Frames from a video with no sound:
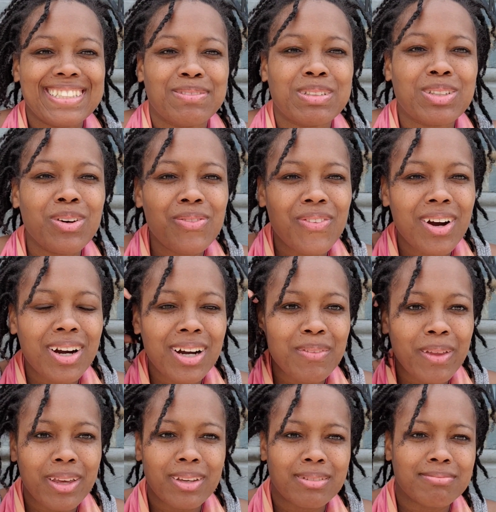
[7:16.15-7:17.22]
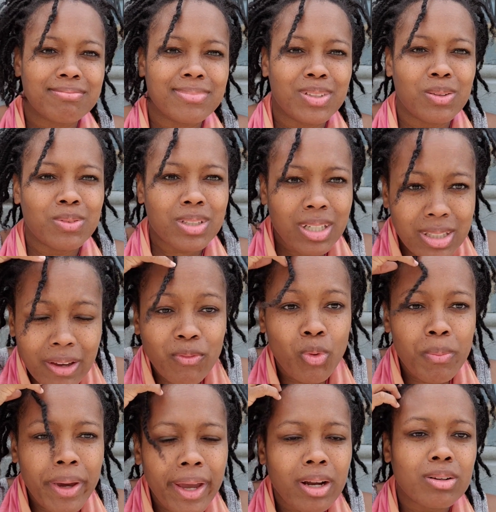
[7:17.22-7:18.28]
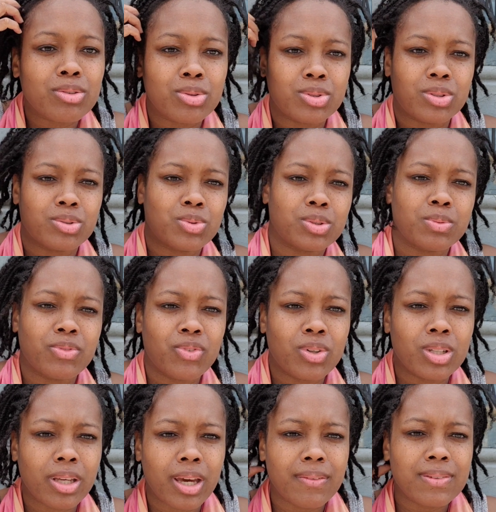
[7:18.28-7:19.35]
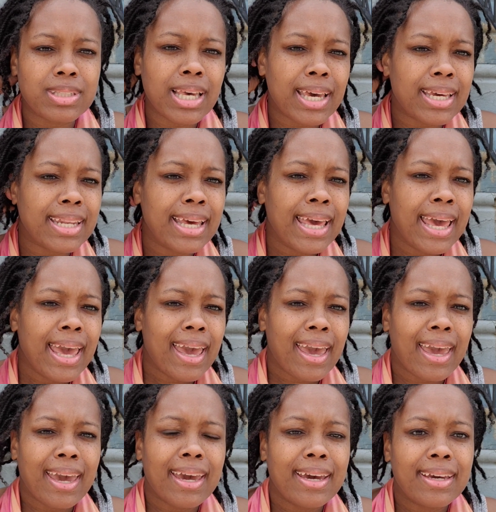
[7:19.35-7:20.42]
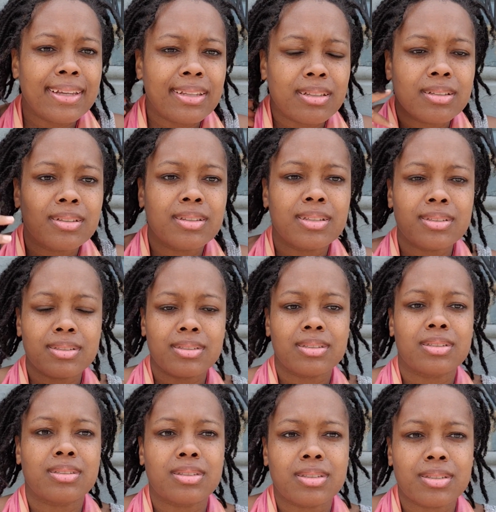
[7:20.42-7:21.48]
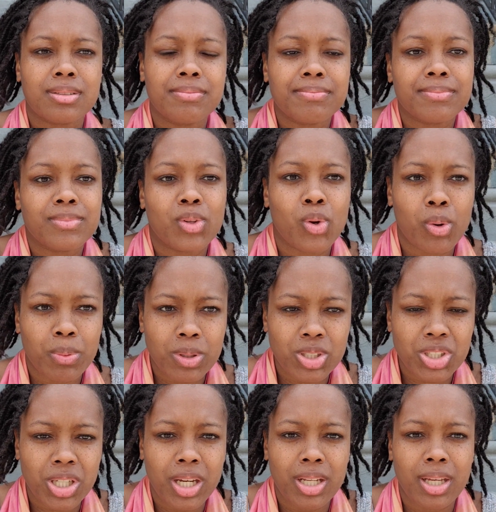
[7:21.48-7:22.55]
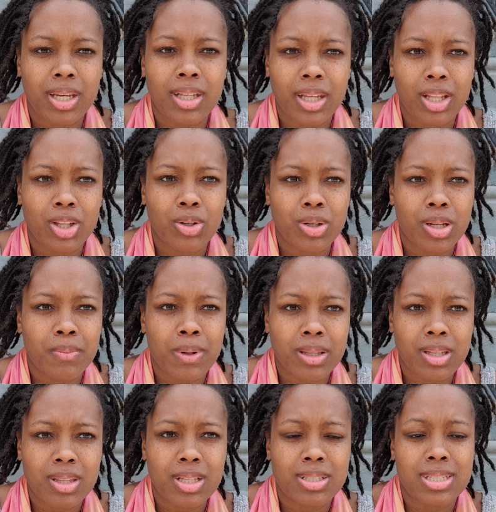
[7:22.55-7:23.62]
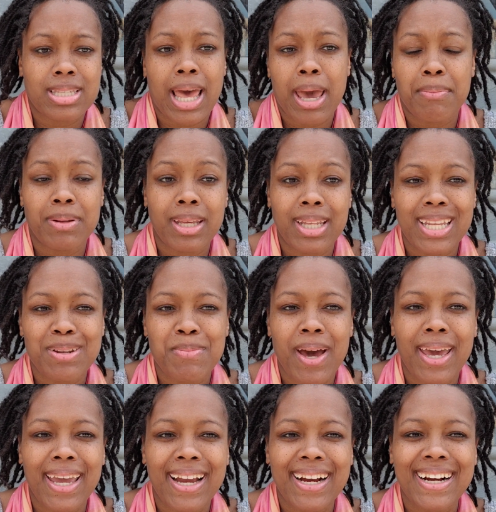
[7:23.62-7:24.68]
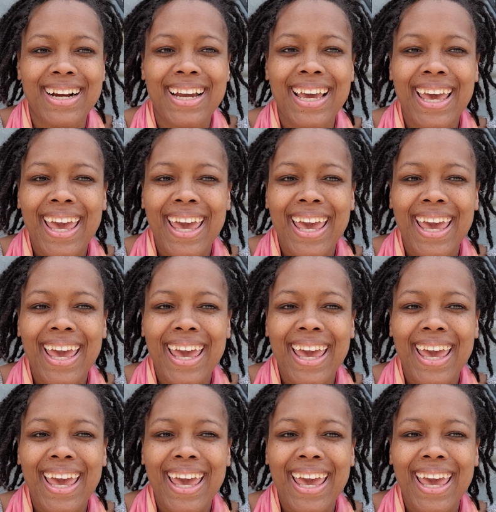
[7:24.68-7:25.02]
But so far, like, you know, because I've worn my hair in 2 strand twists before, like I've said, and this is just, you know, appreciating and learning about the things that's happening in my hair.